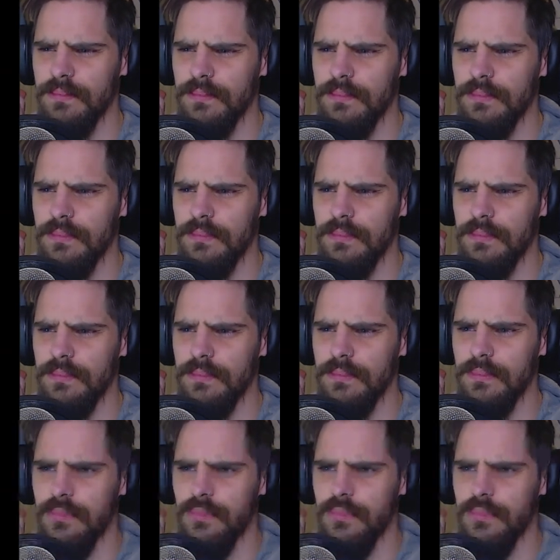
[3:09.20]

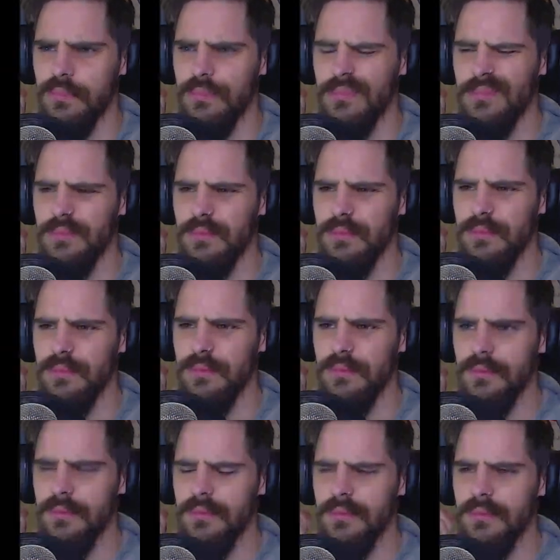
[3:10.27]

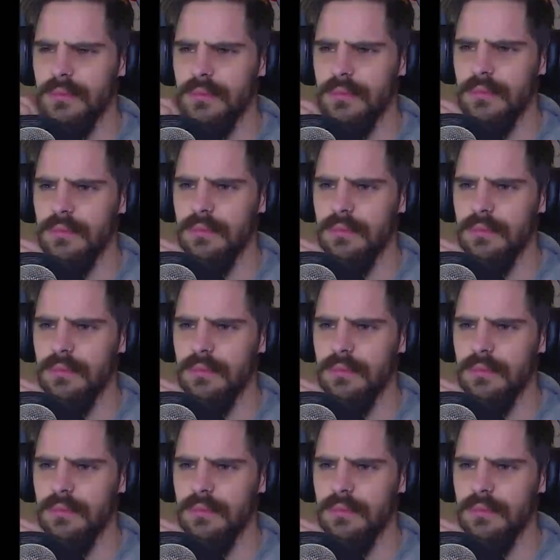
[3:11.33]
[no speech]